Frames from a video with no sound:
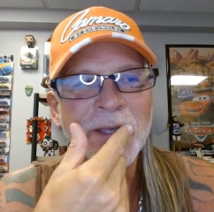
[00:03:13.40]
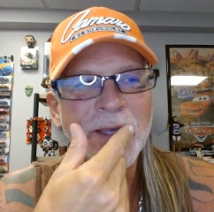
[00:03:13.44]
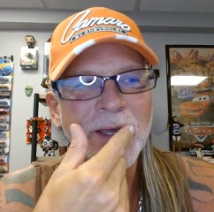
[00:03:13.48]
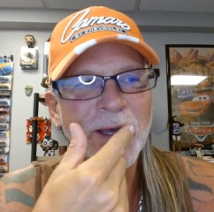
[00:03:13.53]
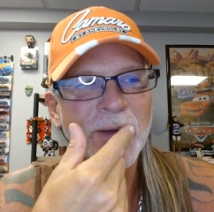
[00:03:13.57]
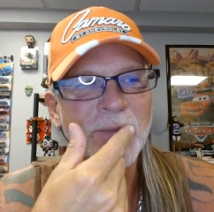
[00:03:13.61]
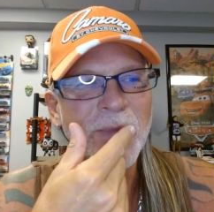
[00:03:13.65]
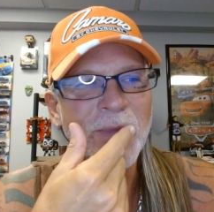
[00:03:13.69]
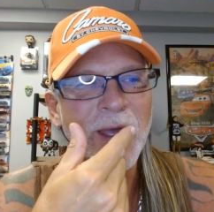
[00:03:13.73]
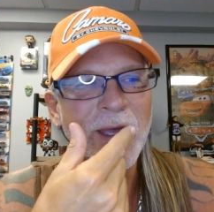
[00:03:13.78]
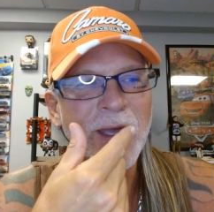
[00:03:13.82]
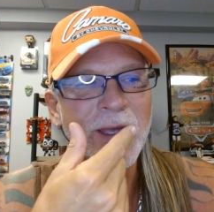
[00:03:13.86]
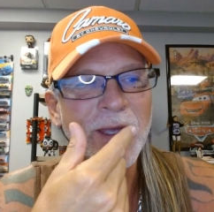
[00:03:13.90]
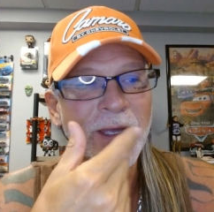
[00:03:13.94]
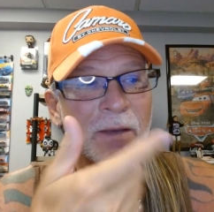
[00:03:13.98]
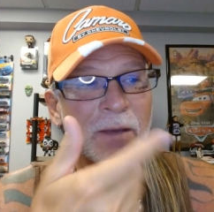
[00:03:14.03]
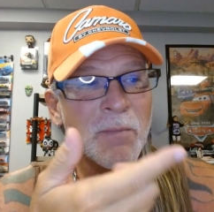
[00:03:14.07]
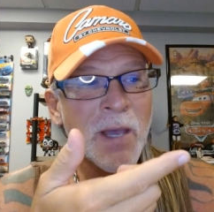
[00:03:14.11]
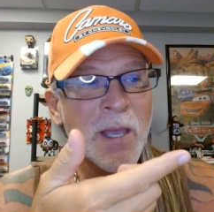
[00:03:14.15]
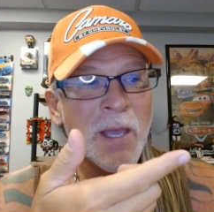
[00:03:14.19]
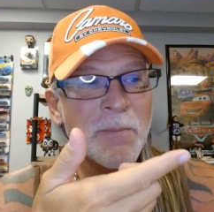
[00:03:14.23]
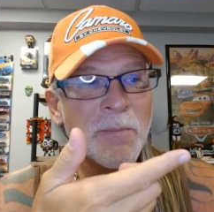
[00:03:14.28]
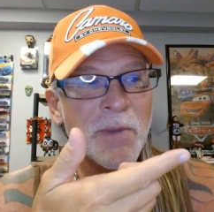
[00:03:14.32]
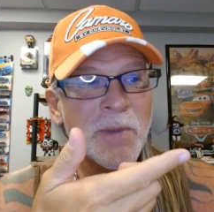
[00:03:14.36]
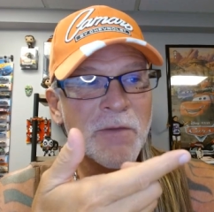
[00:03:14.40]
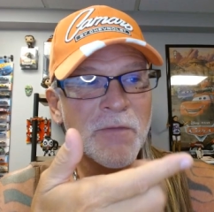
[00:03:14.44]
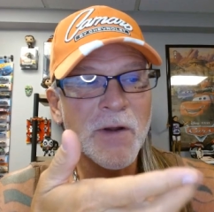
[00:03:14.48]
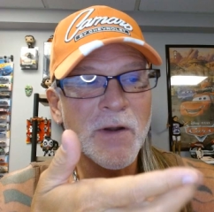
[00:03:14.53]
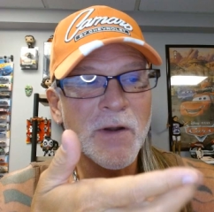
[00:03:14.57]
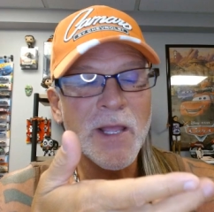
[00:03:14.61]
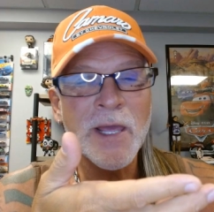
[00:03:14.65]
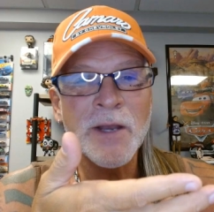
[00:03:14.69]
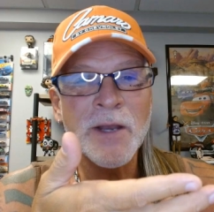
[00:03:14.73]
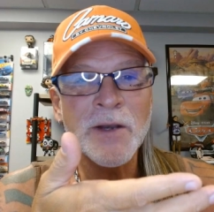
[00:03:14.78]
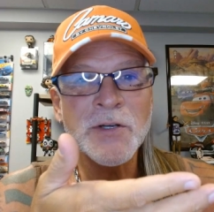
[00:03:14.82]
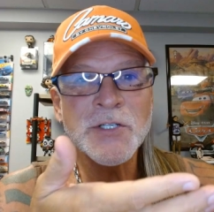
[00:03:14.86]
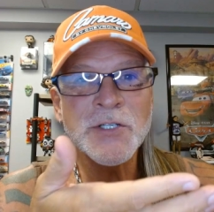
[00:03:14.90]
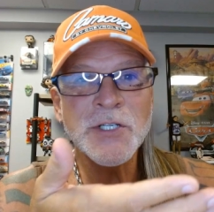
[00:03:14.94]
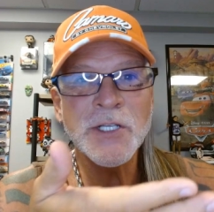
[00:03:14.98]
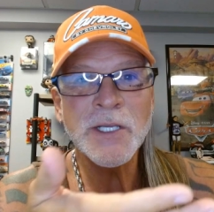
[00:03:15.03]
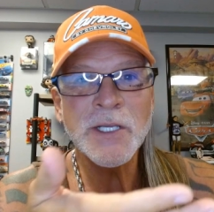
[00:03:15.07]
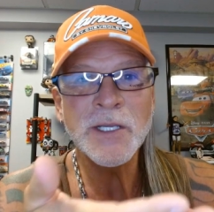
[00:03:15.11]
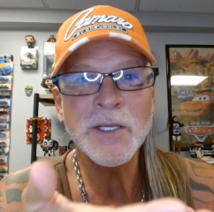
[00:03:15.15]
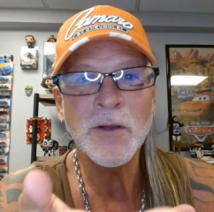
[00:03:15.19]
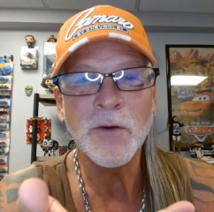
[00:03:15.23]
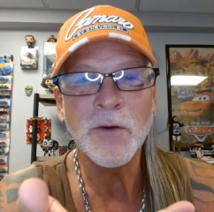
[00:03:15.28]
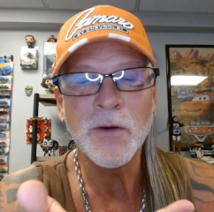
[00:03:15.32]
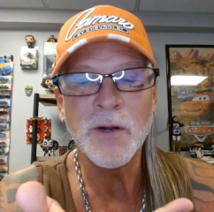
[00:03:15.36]
Uh, it might be for
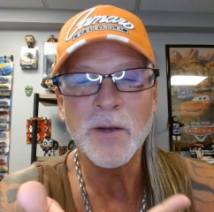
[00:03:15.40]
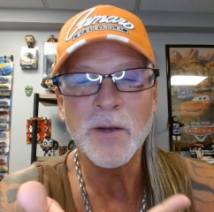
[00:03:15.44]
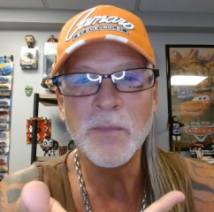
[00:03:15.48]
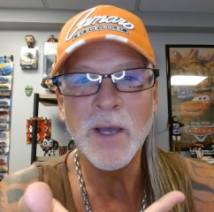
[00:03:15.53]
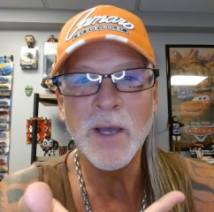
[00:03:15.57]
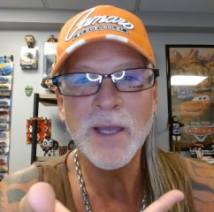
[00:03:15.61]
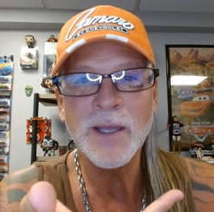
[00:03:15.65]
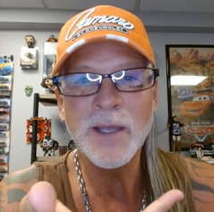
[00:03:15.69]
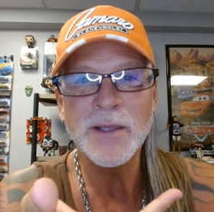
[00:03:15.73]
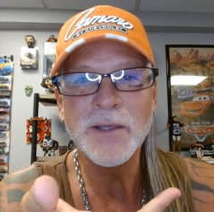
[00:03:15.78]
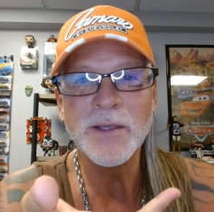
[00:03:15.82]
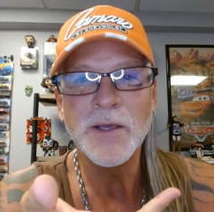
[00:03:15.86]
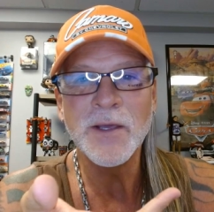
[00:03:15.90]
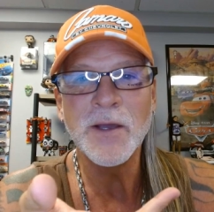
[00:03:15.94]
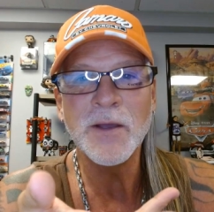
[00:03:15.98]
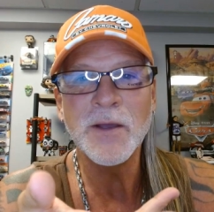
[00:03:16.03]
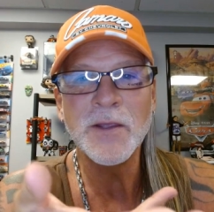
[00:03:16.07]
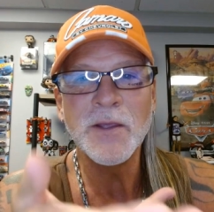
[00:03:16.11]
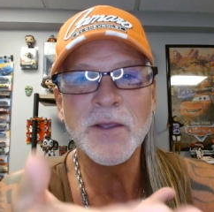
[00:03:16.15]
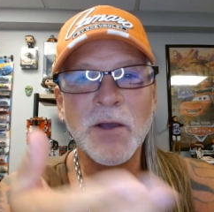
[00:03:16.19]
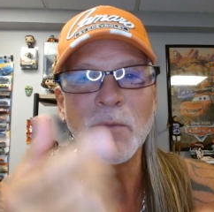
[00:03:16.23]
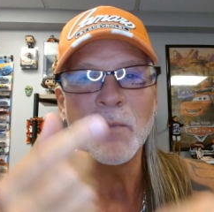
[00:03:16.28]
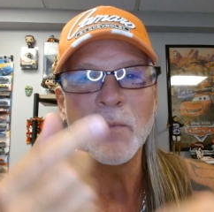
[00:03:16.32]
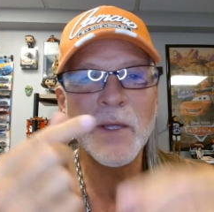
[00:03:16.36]
energy, or it might, yeah, yeah.